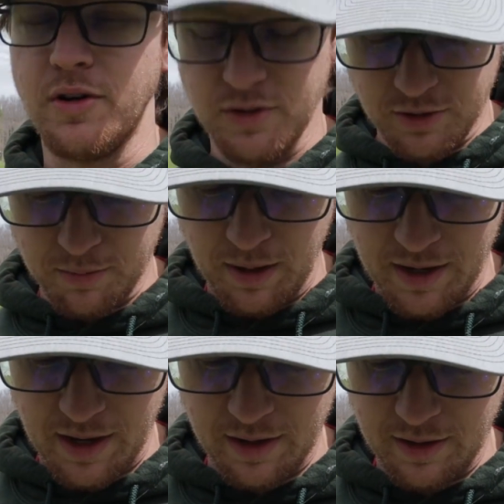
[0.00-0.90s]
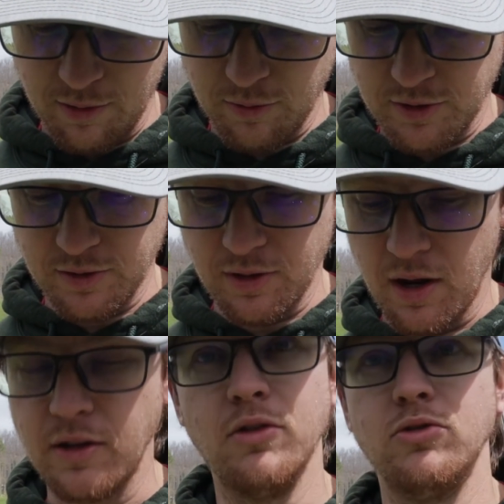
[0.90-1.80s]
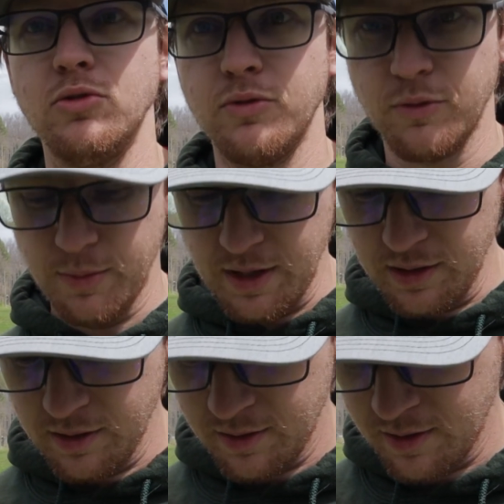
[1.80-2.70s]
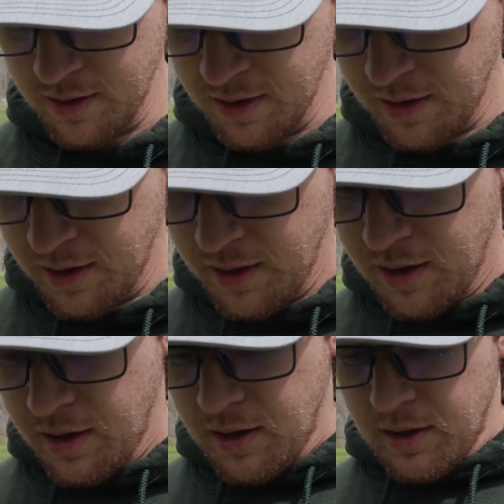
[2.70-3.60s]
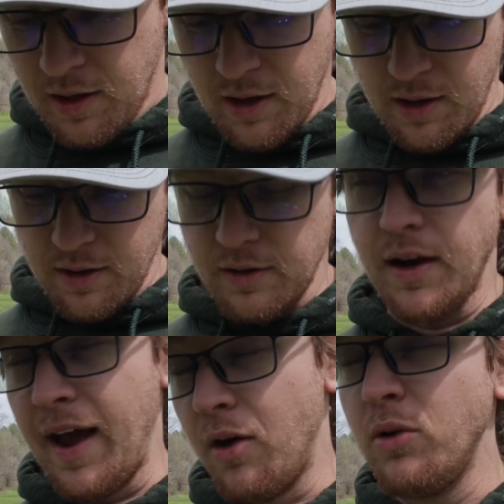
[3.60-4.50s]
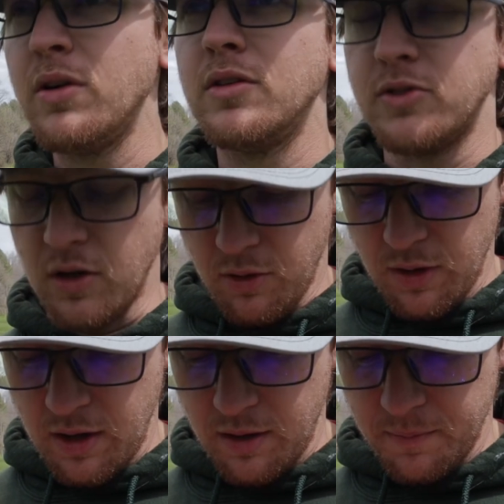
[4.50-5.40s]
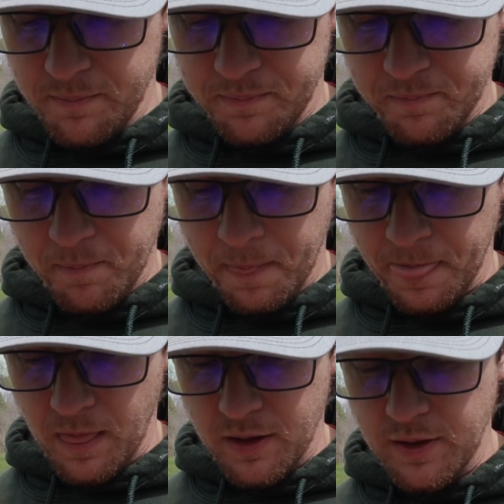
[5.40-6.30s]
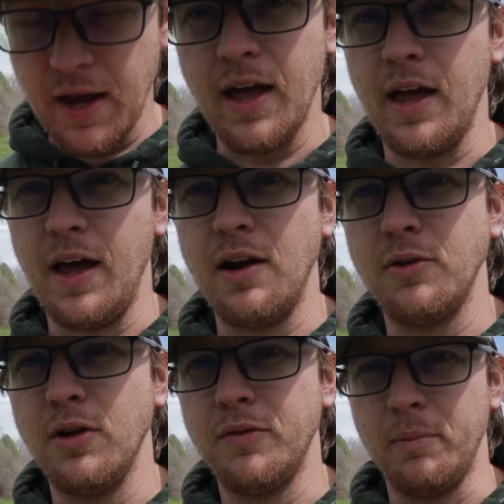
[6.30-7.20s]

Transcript: as the backhand did, which is not usual for me now. So yeah, I don't know if I